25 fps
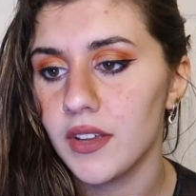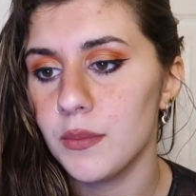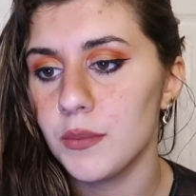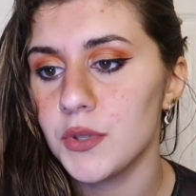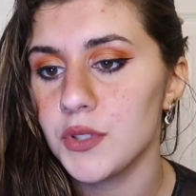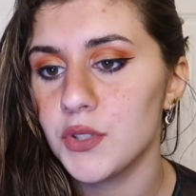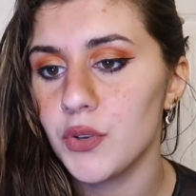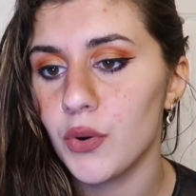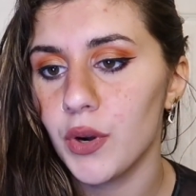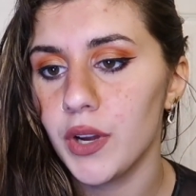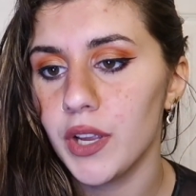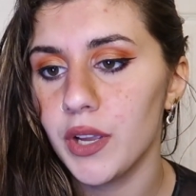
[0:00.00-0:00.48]

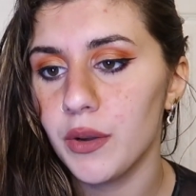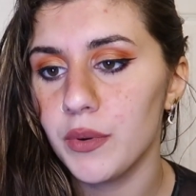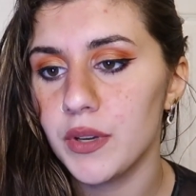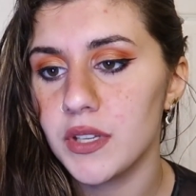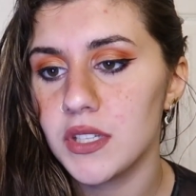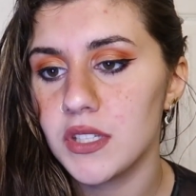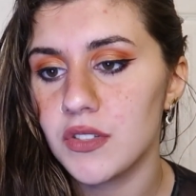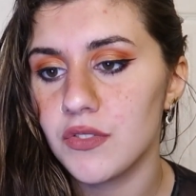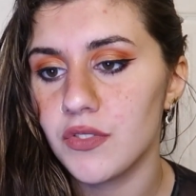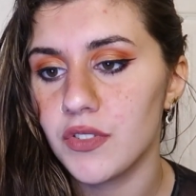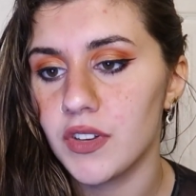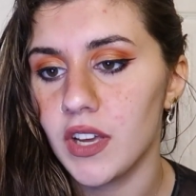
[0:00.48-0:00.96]
Midori
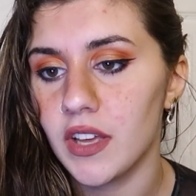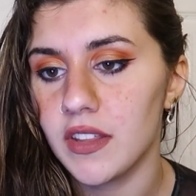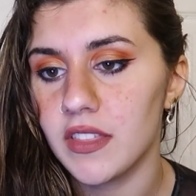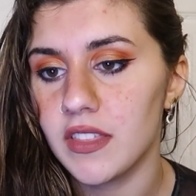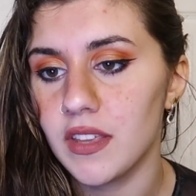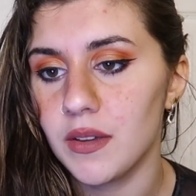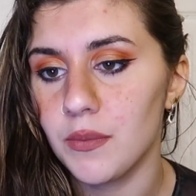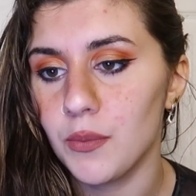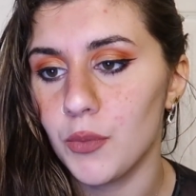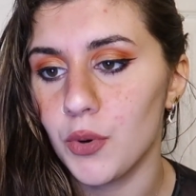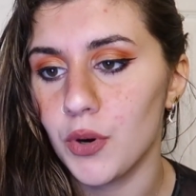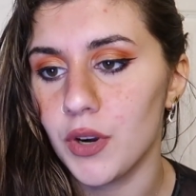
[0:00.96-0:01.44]
wished for
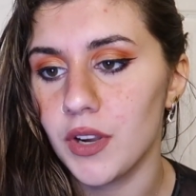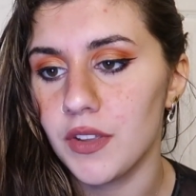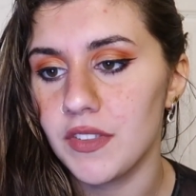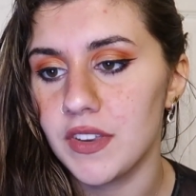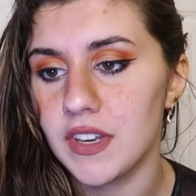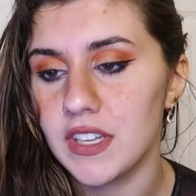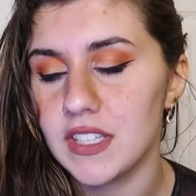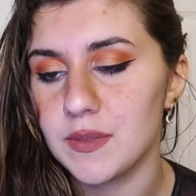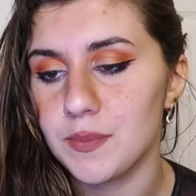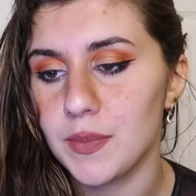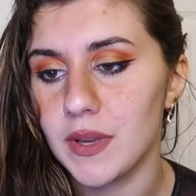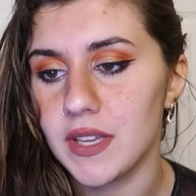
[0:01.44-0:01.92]
nothing more
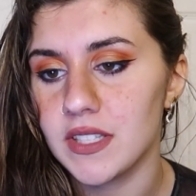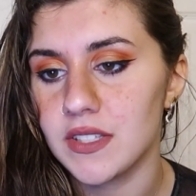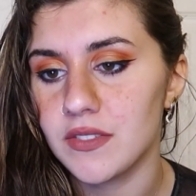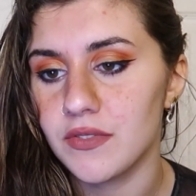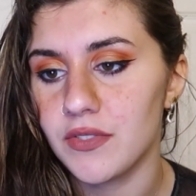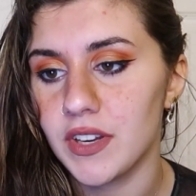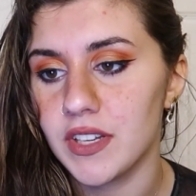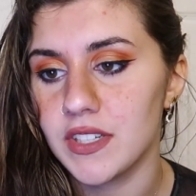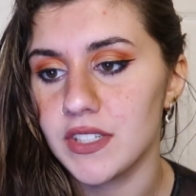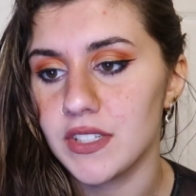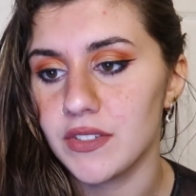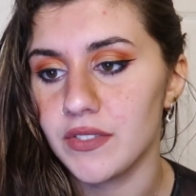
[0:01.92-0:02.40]
than his best
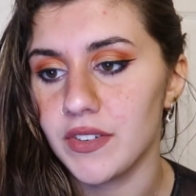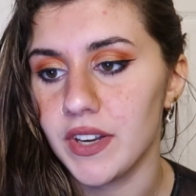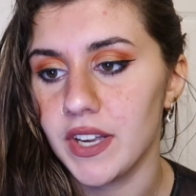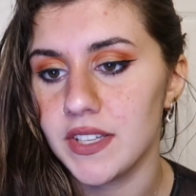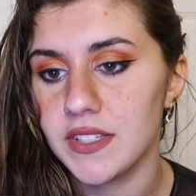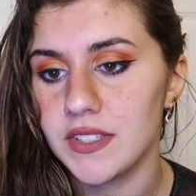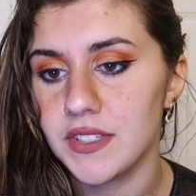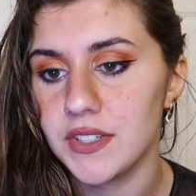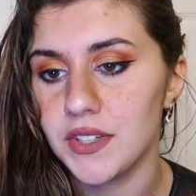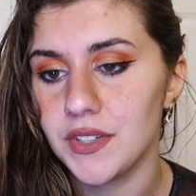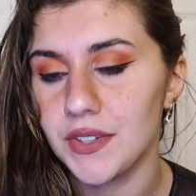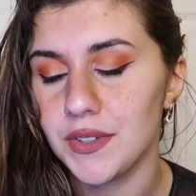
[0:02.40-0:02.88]
friend to
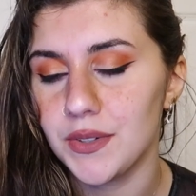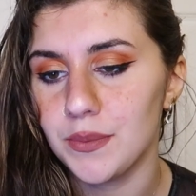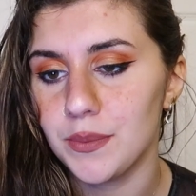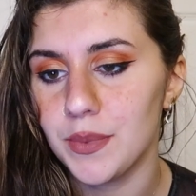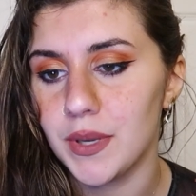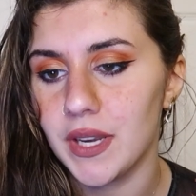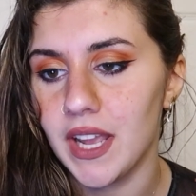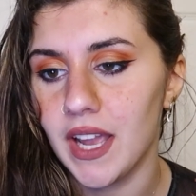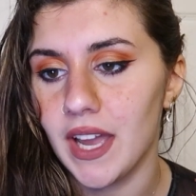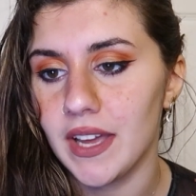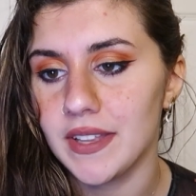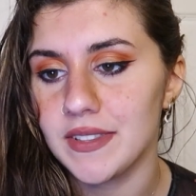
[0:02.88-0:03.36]
rant to,
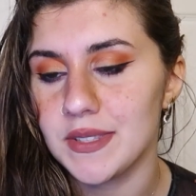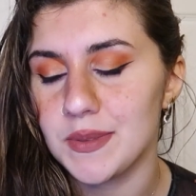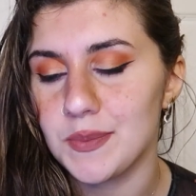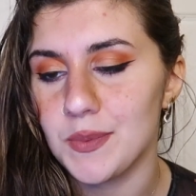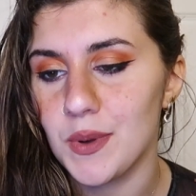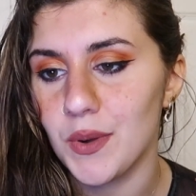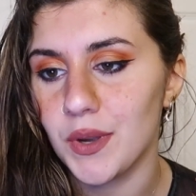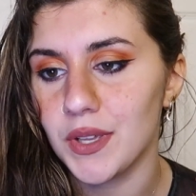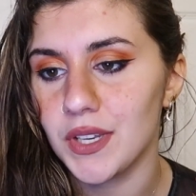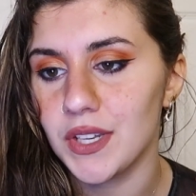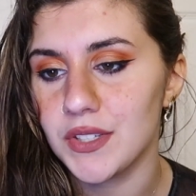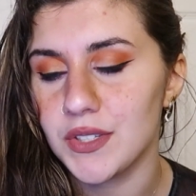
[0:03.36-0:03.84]
but he hadn't
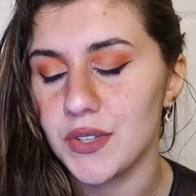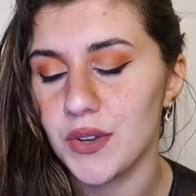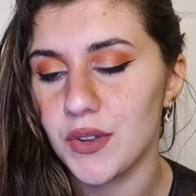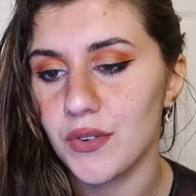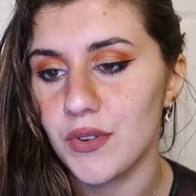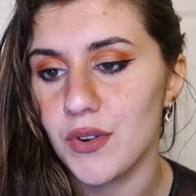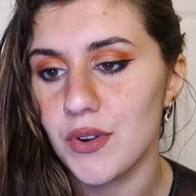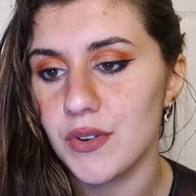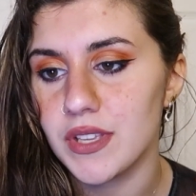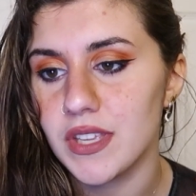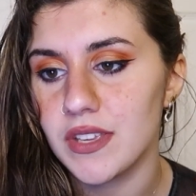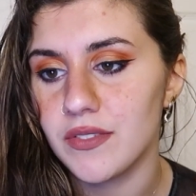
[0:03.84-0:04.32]
spoken to
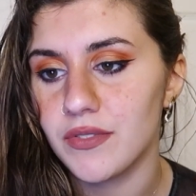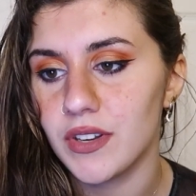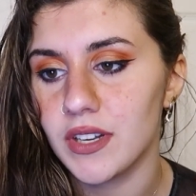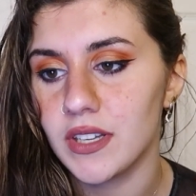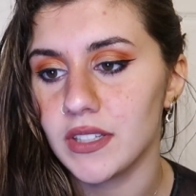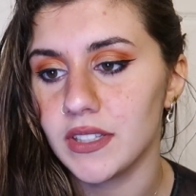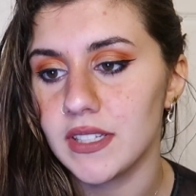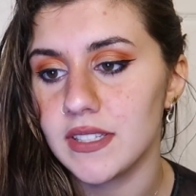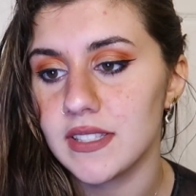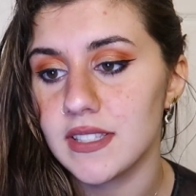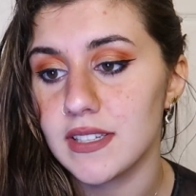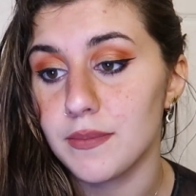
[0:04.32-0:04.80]
Todoroki for
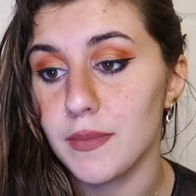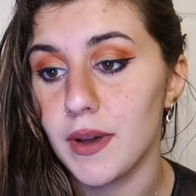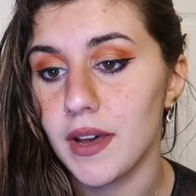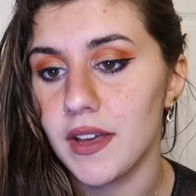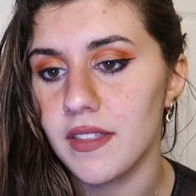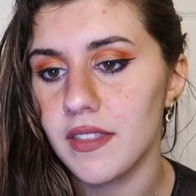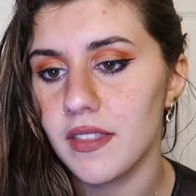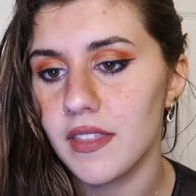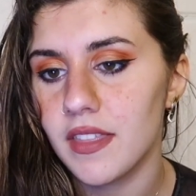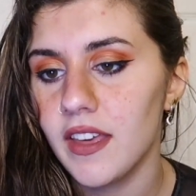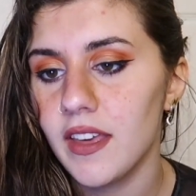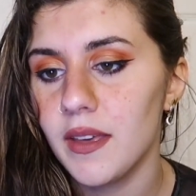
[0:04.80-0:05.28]
at least a
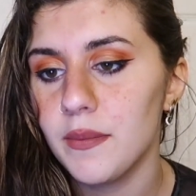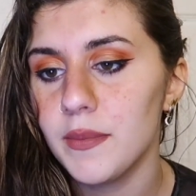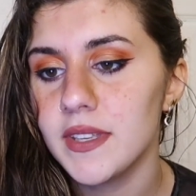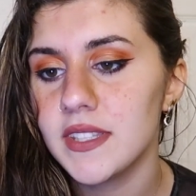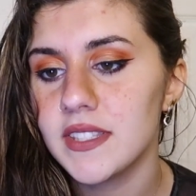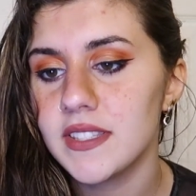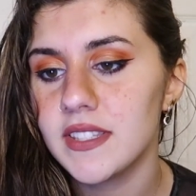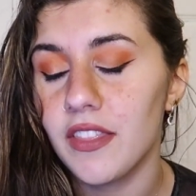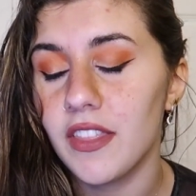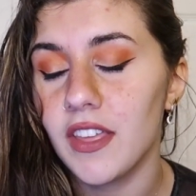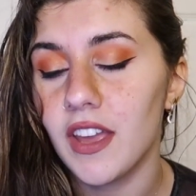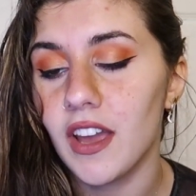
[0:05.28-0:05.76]
month. He
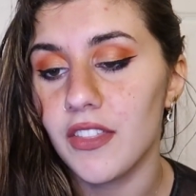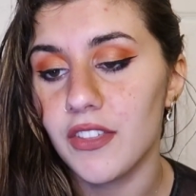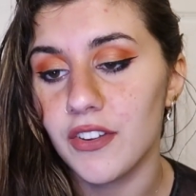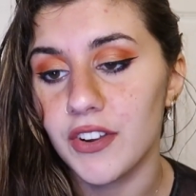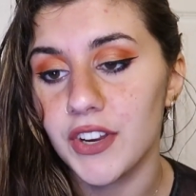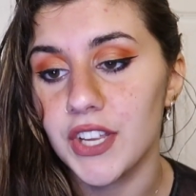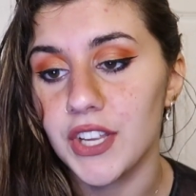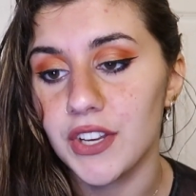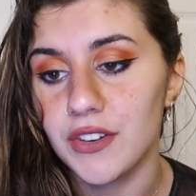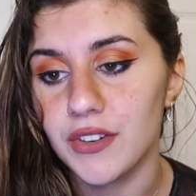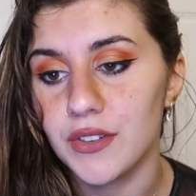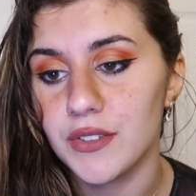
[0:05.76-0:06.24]
missed the other
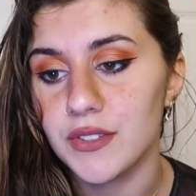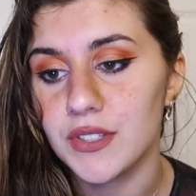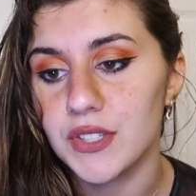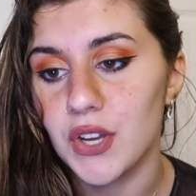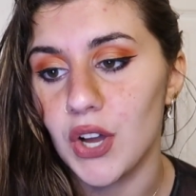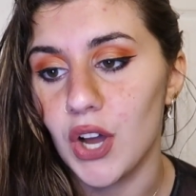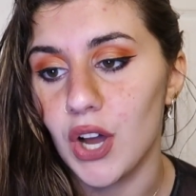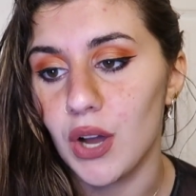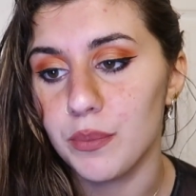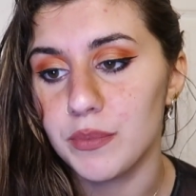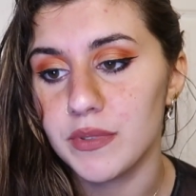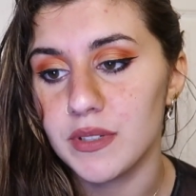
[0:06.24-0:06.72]
hero's
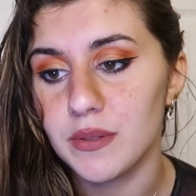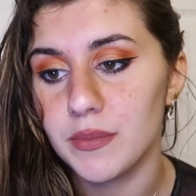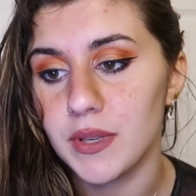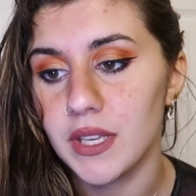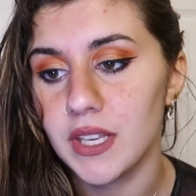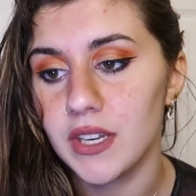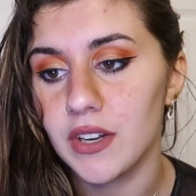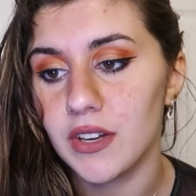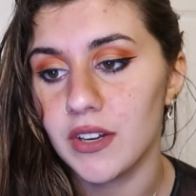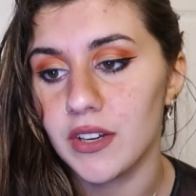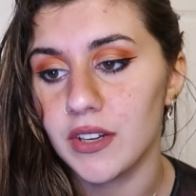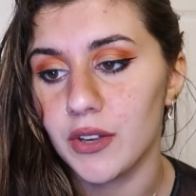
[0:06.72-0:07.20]
calm
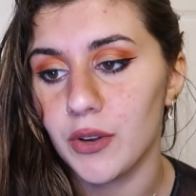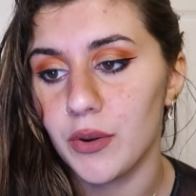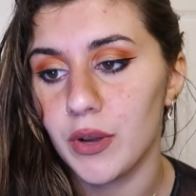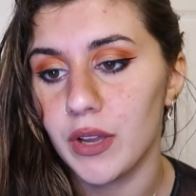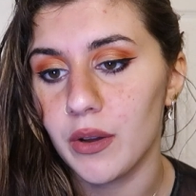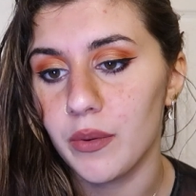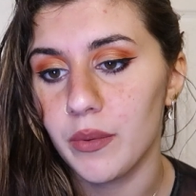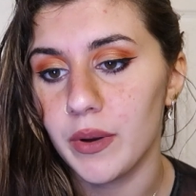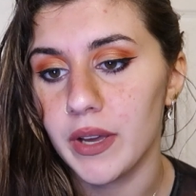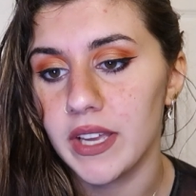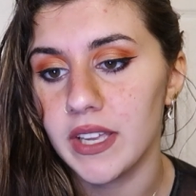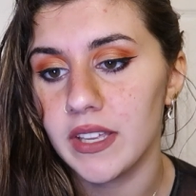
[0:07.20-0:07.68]
demeanor and
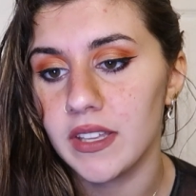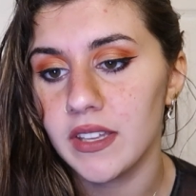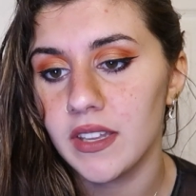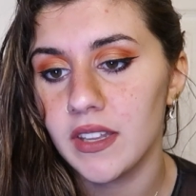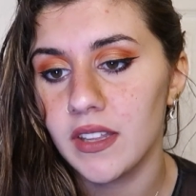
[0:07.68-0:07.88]
quick wit.